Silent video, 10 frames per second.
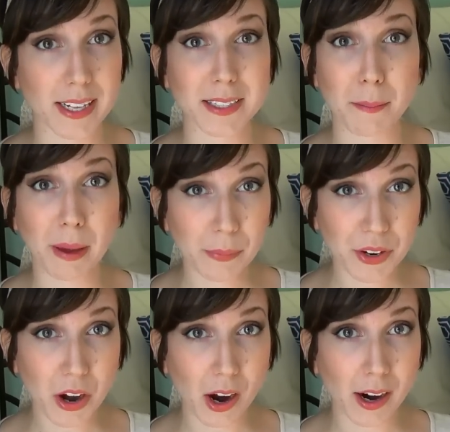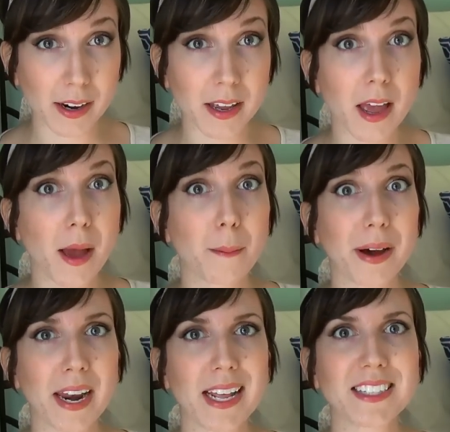It's a memory card,
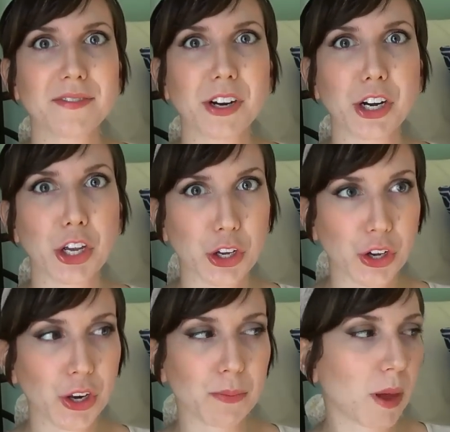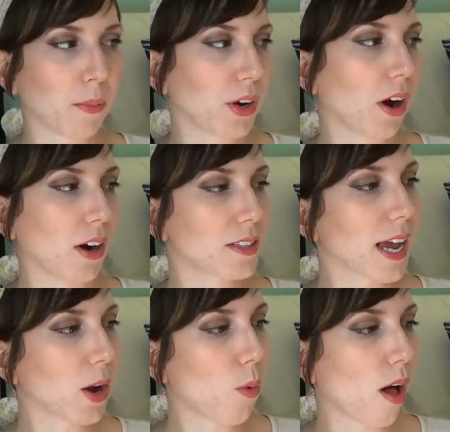but it's a very good memory card. It's
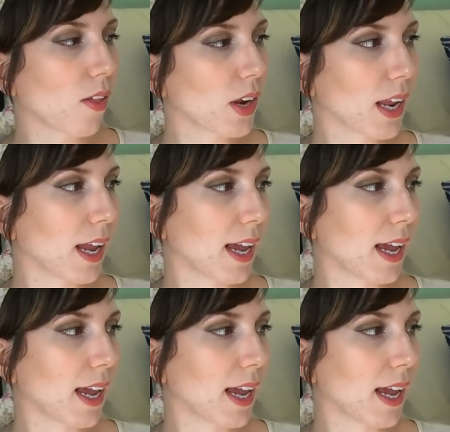high quality.